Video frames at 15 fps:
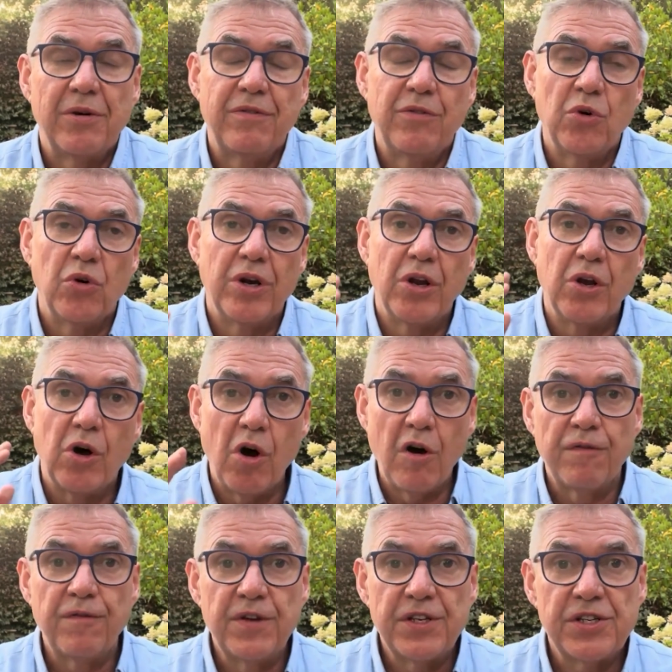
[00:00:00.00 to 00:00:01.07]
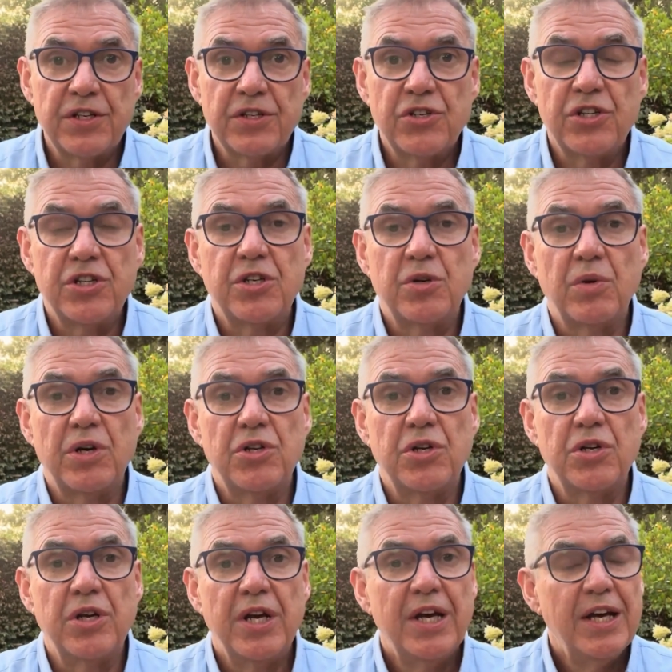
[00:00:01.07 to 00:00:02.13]
Now, if you're in an office
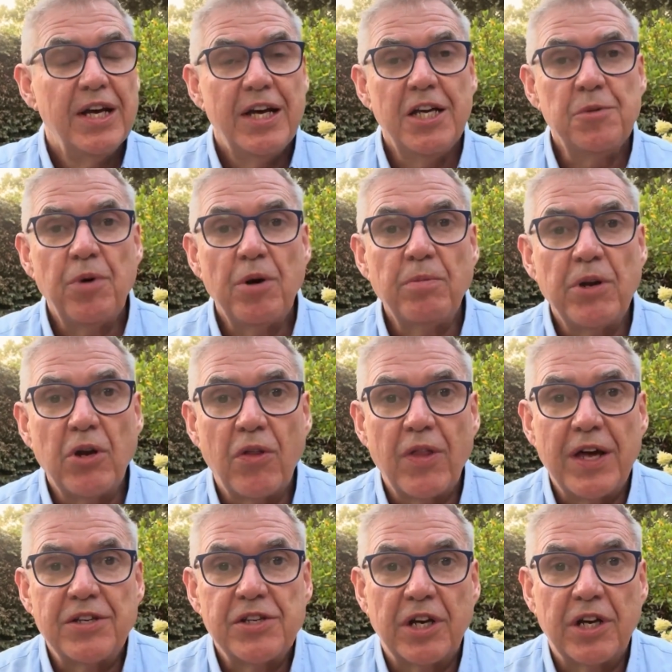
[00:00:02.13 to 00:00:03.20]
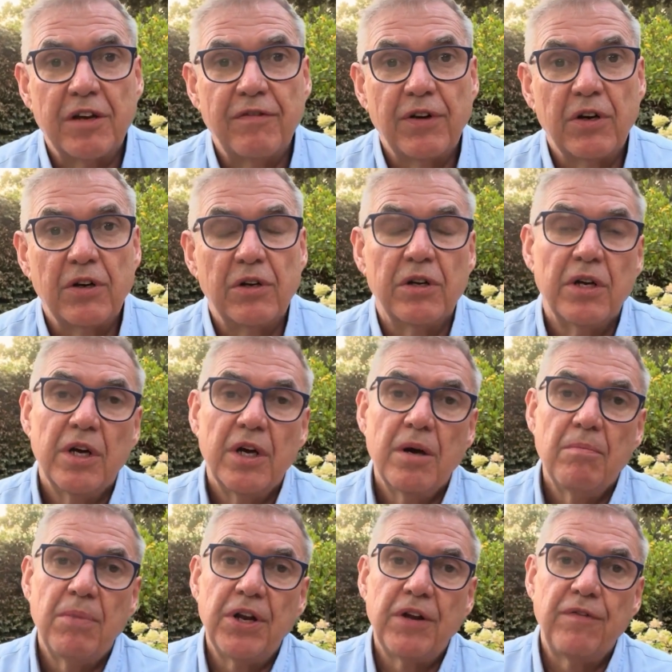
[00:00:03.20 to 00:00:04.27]
situation, it's probably not that significant,
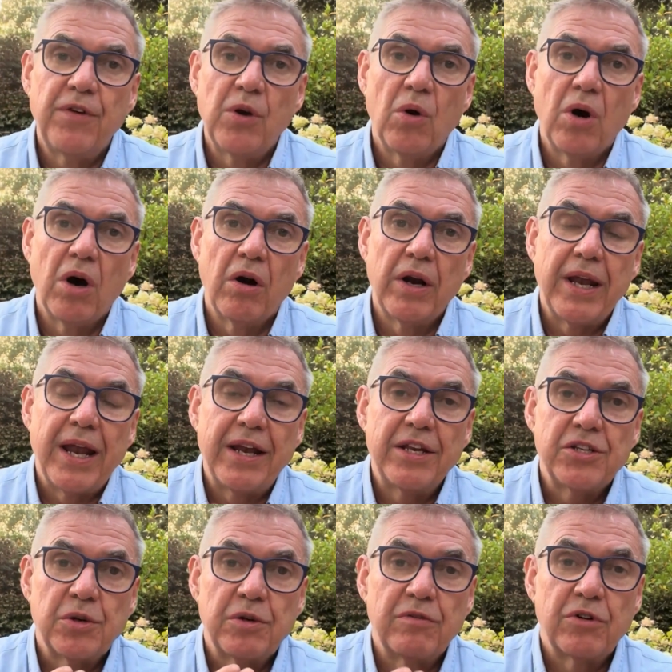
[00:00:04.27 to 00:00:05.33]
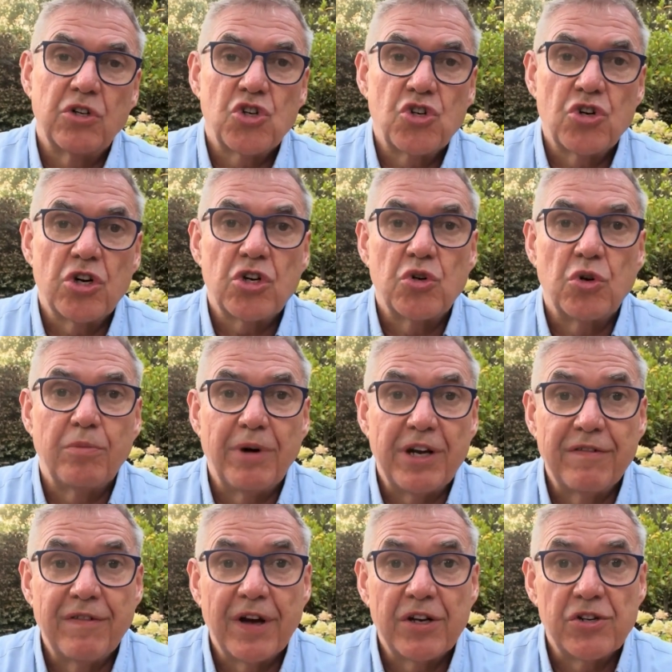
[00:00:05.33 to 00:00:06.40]
but if you are in any sort of construction or
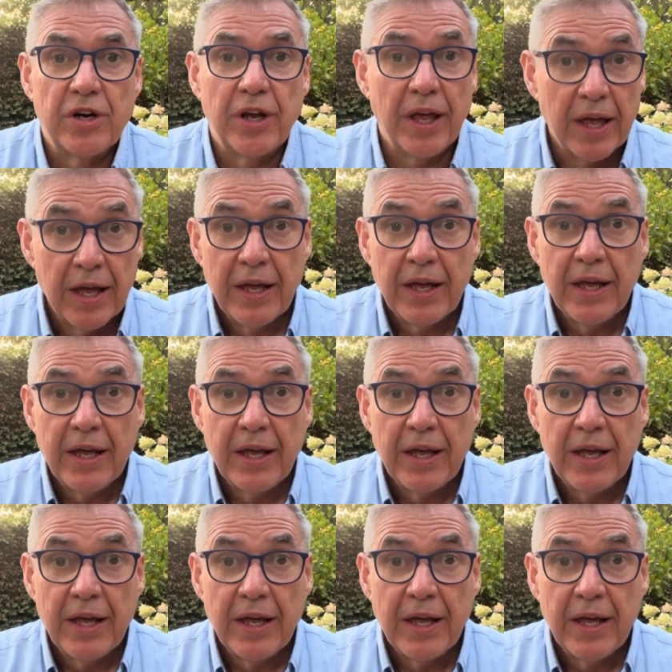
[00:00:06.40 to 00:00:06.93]
manufacturing,